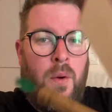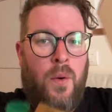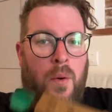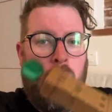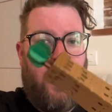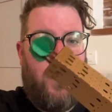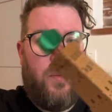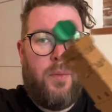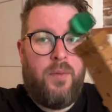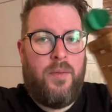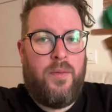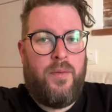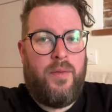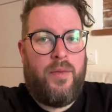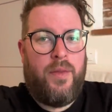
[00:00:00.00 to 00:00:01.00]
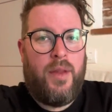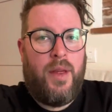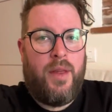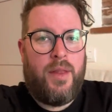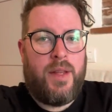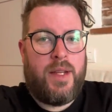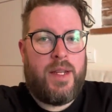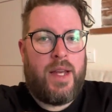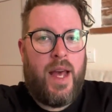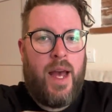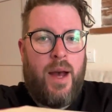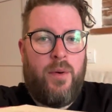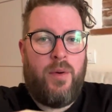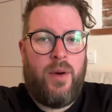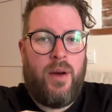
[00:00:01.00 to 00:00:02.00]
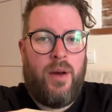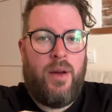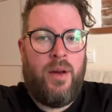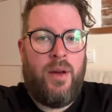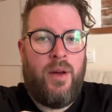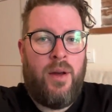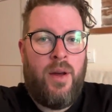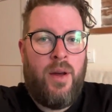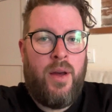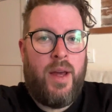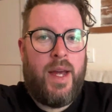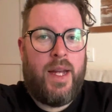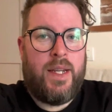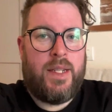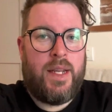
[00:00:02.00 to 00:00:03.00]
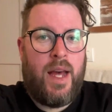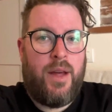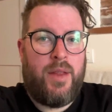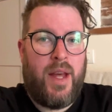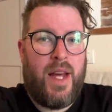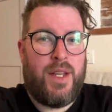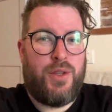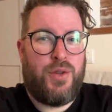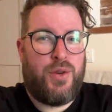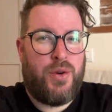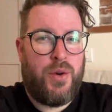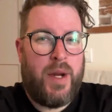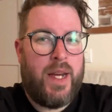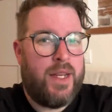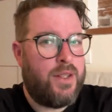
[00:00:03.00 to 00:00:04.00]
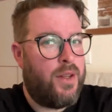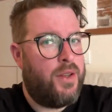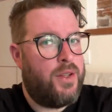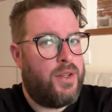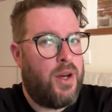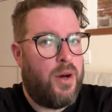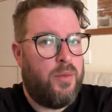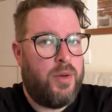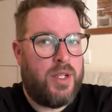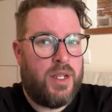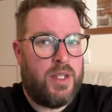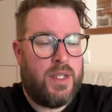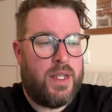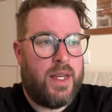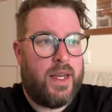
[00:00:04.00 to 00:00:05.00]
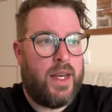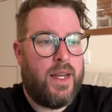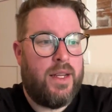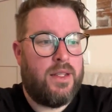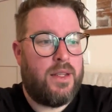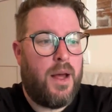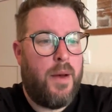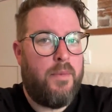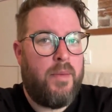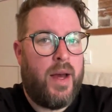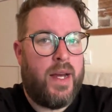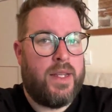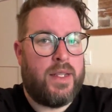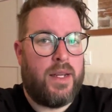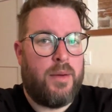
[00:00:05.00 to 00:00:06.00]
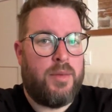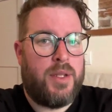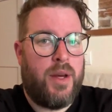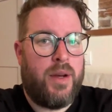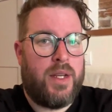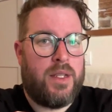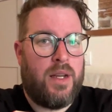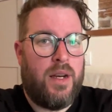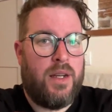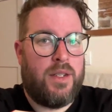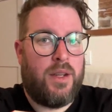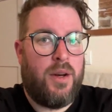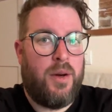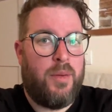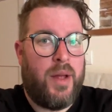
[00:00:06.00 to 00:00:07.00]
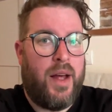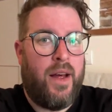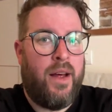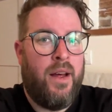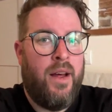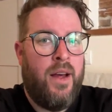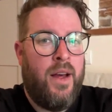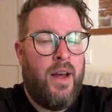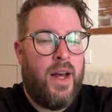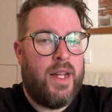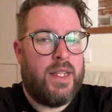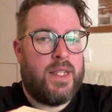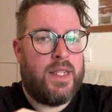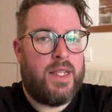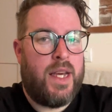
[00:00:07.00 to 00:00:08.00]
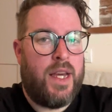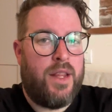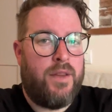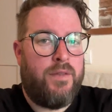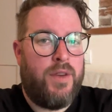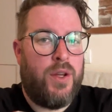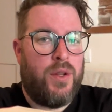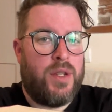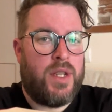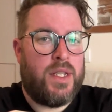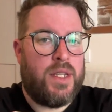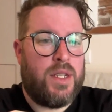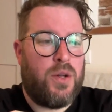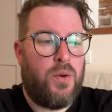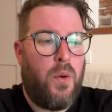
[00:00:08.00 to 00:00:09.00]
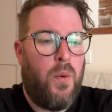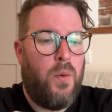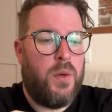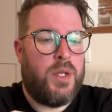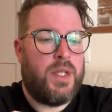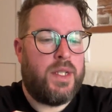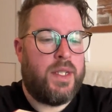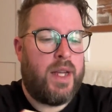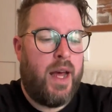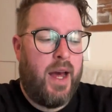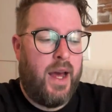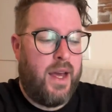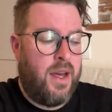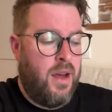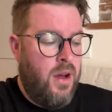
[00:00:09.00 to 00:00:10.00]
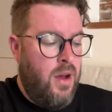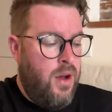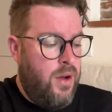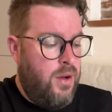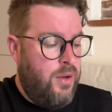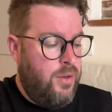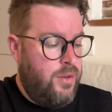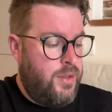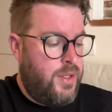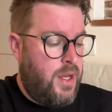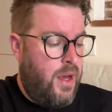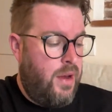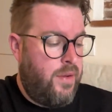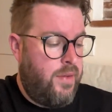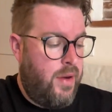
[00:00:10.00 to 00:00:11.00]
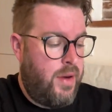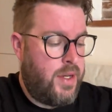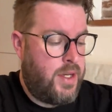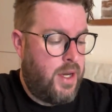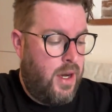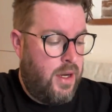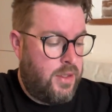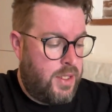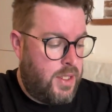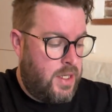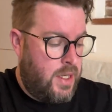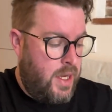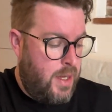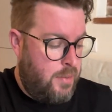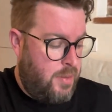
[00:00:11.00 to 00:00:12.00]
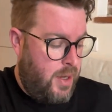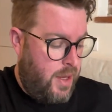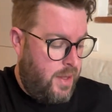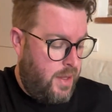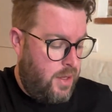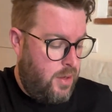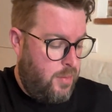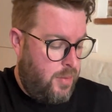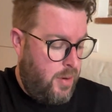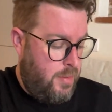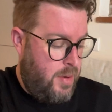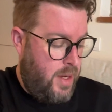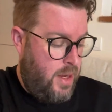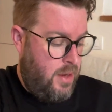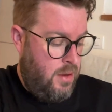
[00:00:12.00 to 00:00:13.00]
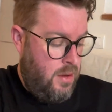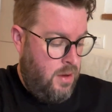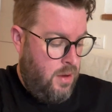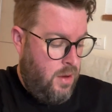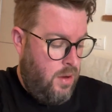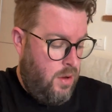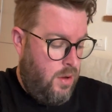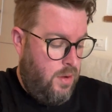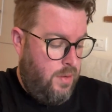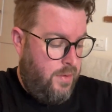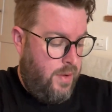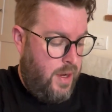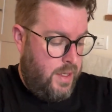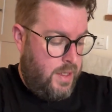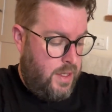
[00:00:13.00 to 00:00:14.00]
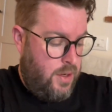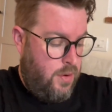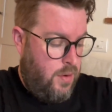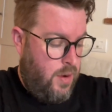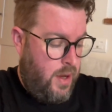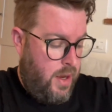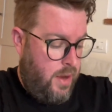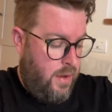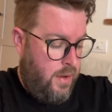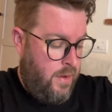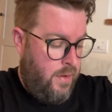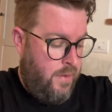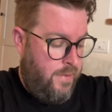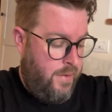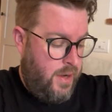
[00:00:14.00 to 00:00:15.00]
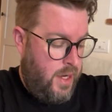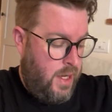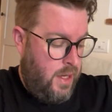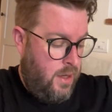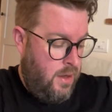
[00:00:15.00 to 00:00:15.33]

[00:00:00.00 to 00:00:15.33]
well, the tower in town has trees on the top, which I just think is amazing. I'm so excited to go up that and see the views, because it's a gorgeous day. Also, very childishly, but I think you'll probably all find it quite funny.